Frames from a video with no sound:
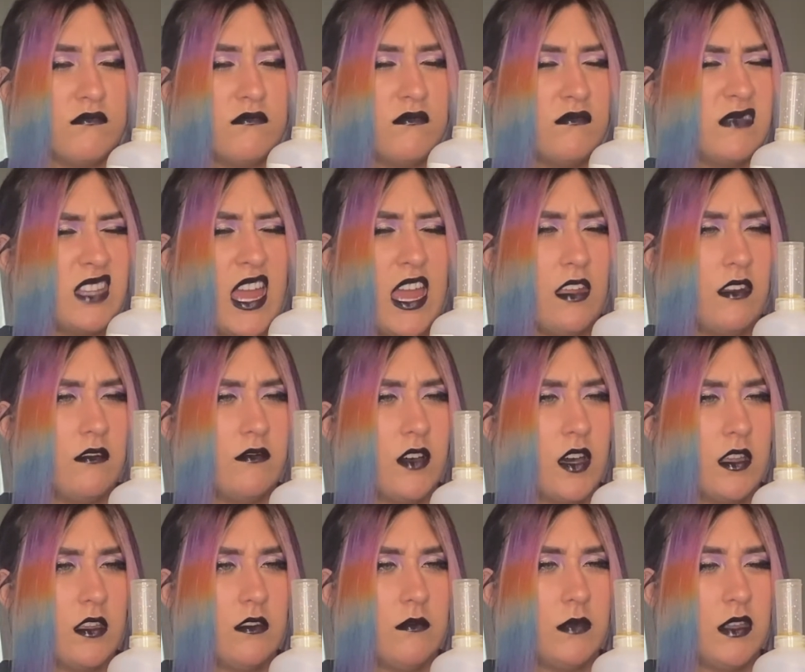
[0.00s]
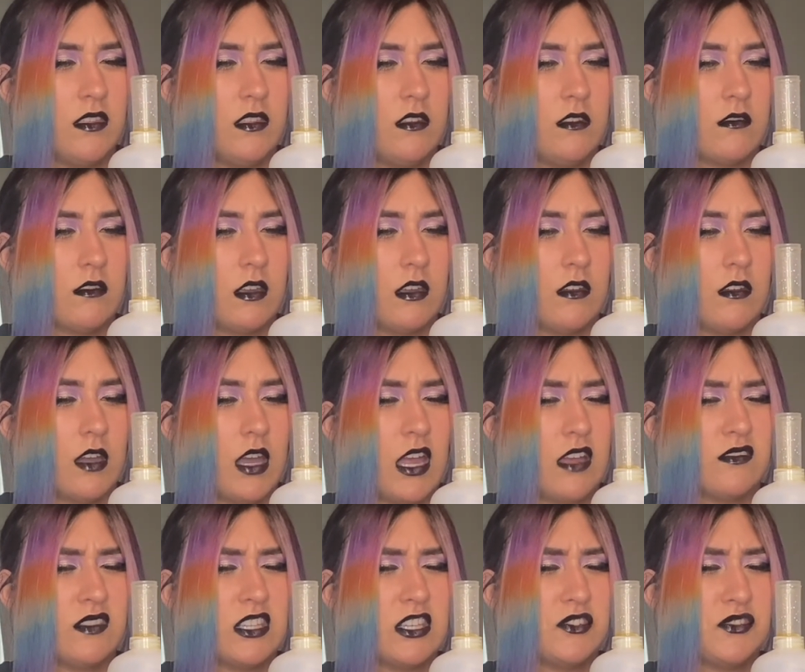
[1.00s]
10 volume, I think. I
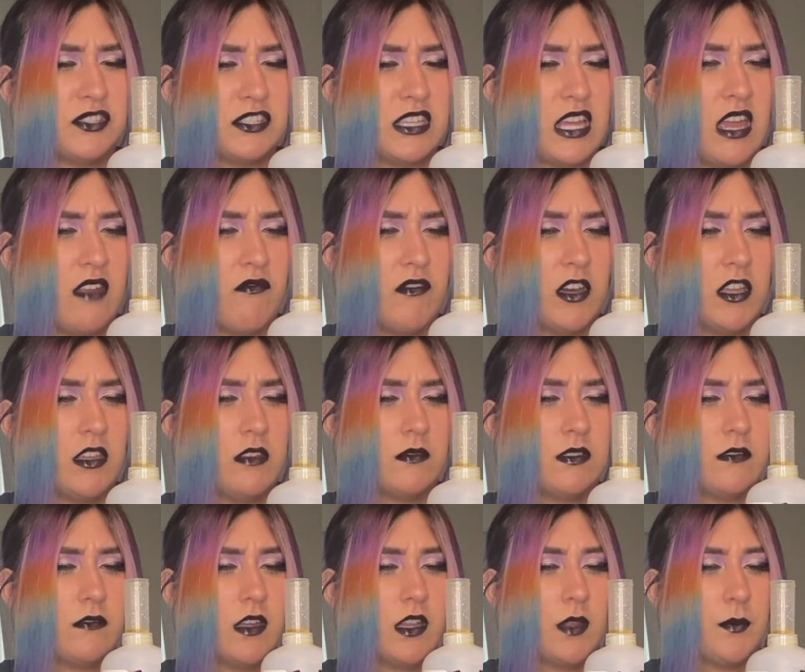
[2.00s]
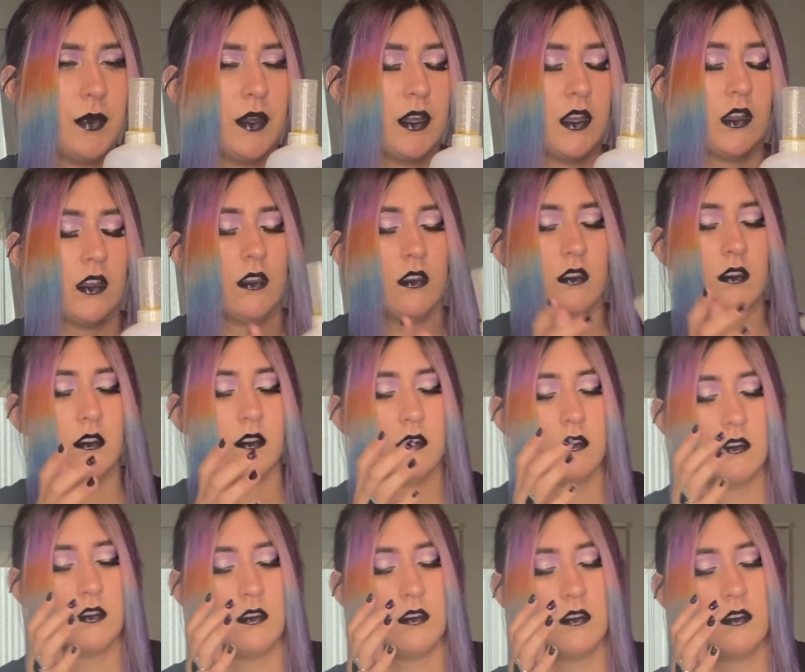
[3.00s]
only used a 10 volume developer
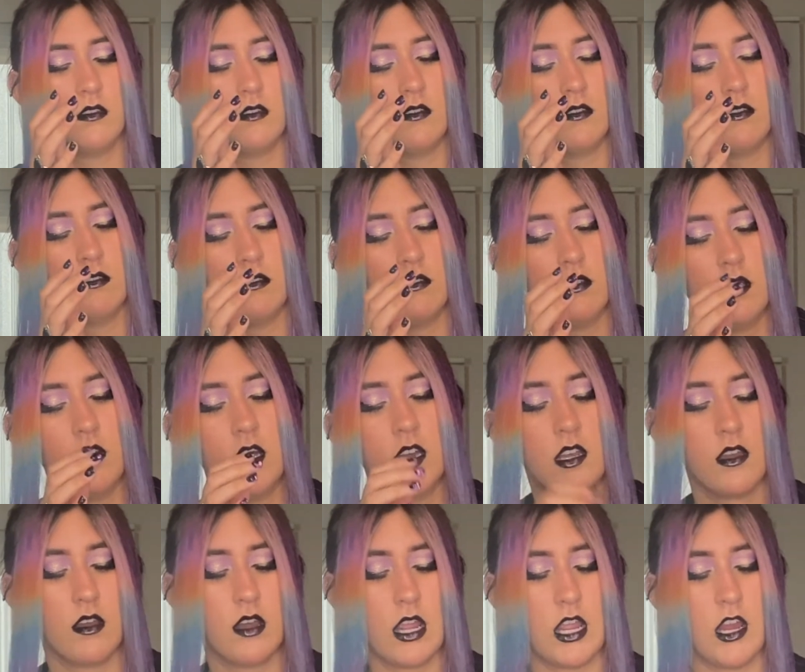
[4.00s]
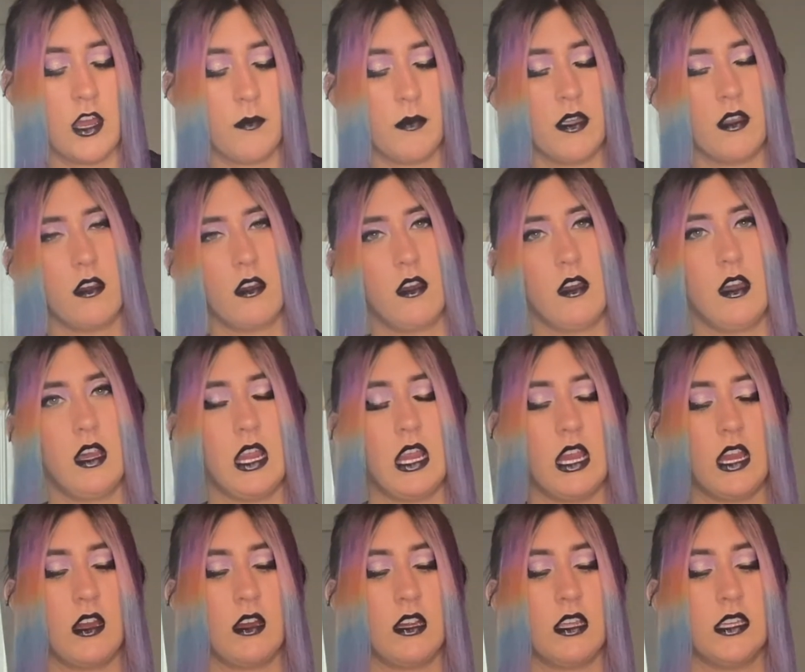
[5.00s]
on her hair, but her
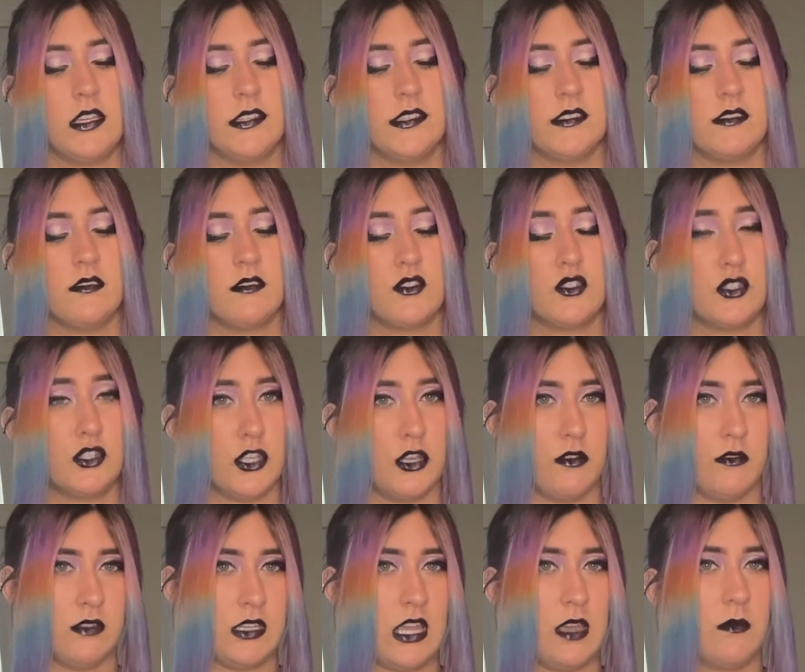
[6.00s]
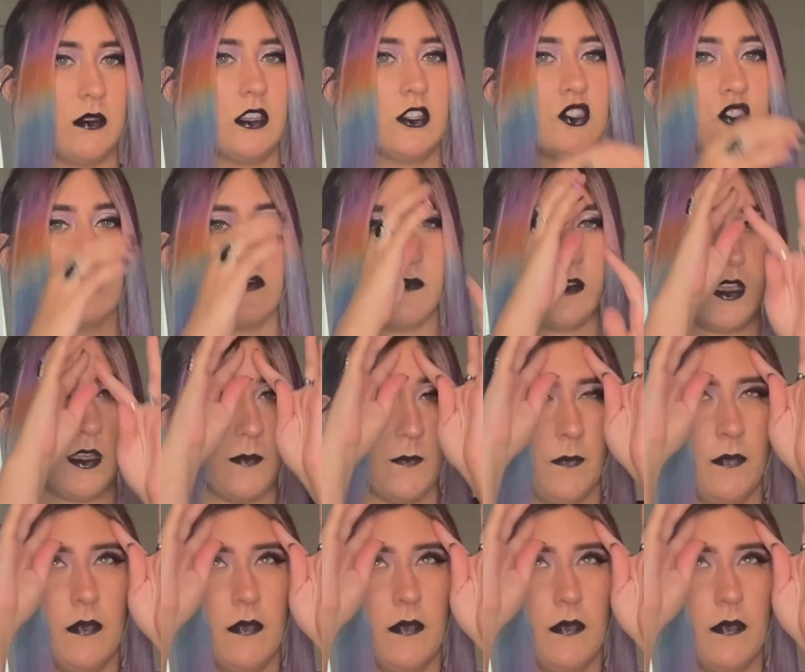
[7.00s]
hair is so damaged from,